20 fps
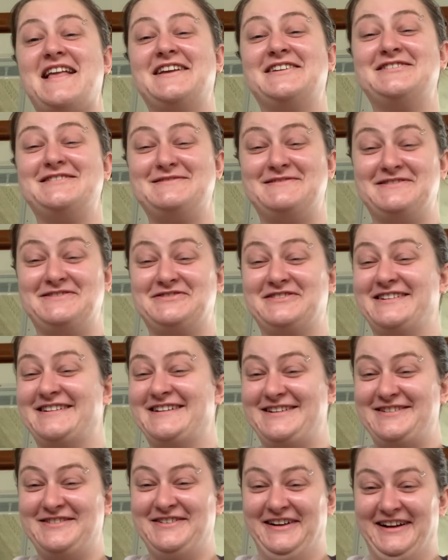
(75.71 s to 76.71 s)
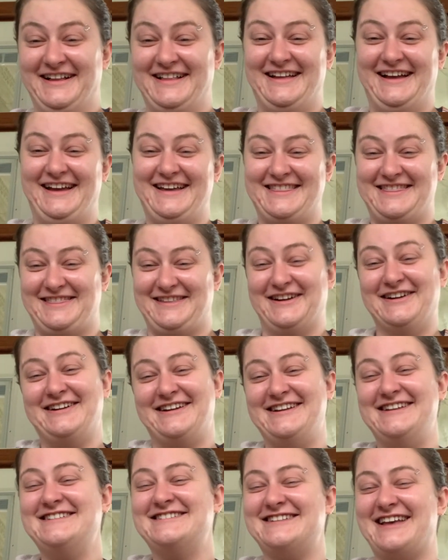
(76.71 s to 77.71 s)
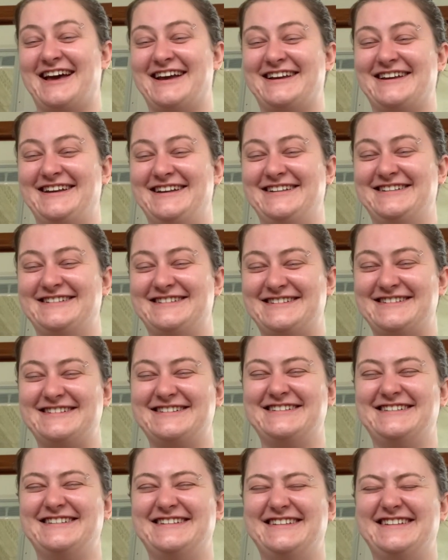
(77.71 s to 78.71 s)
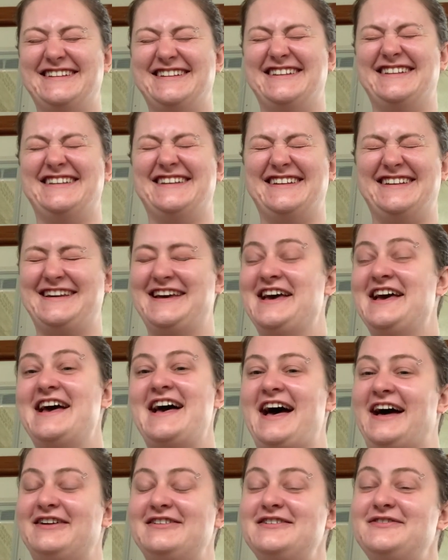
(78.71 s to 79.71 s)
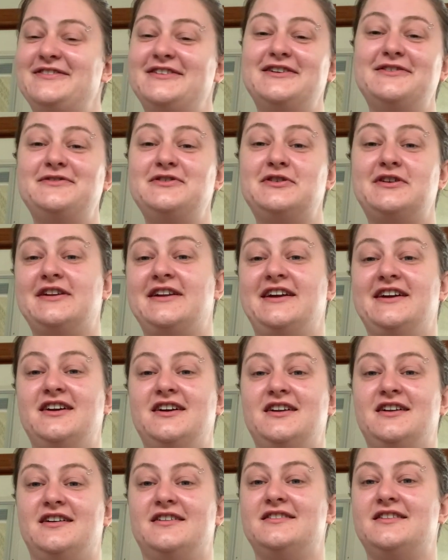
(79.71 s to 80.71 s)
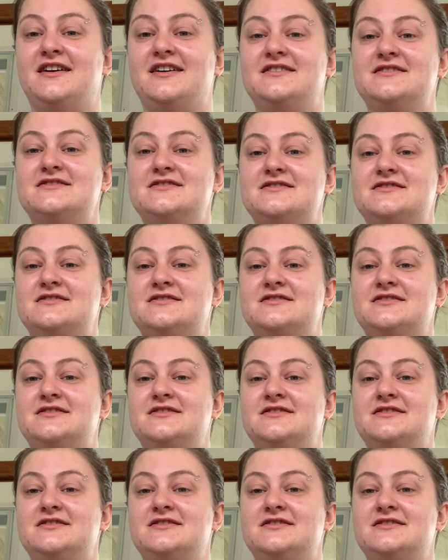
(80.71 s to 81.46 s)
She's been drinking for like 30 seconds. I don't even know if you can hear it on this.